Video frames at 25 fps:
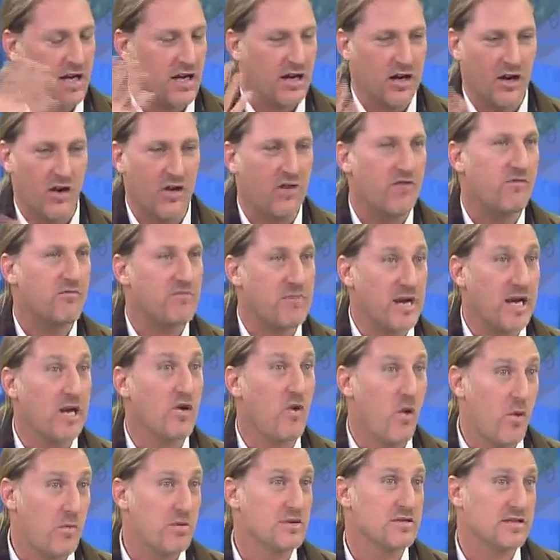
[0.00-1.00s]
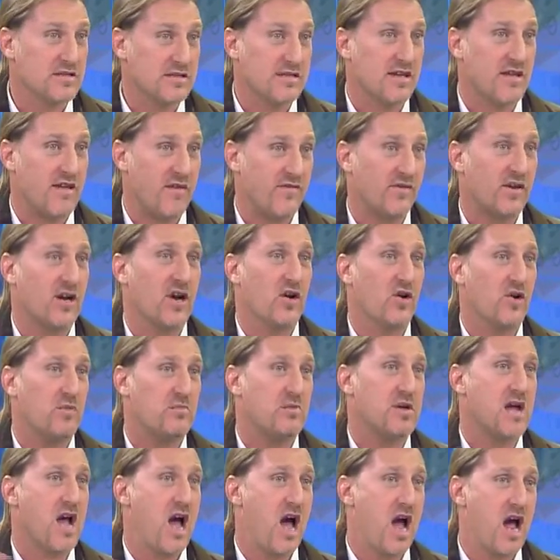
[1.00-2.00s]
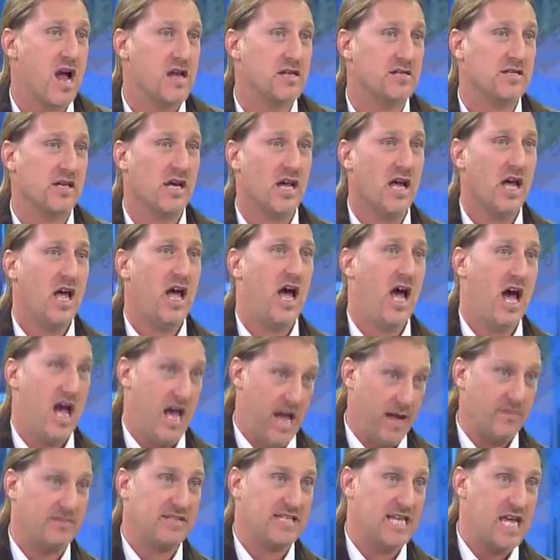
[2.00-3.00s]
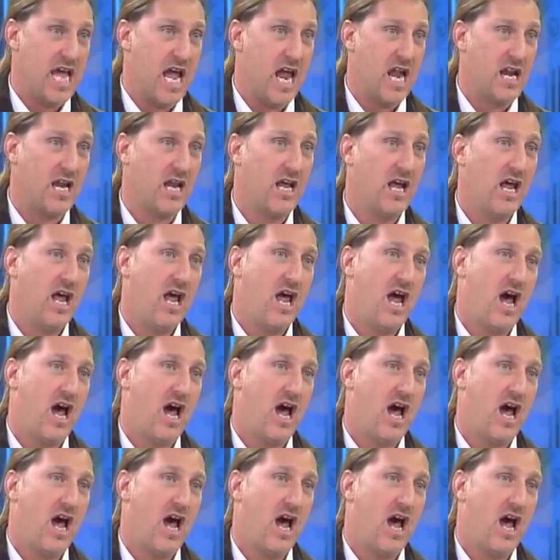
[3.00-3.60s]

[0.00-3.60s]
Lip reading: and a lot of big corporates in South Africa got behind MTN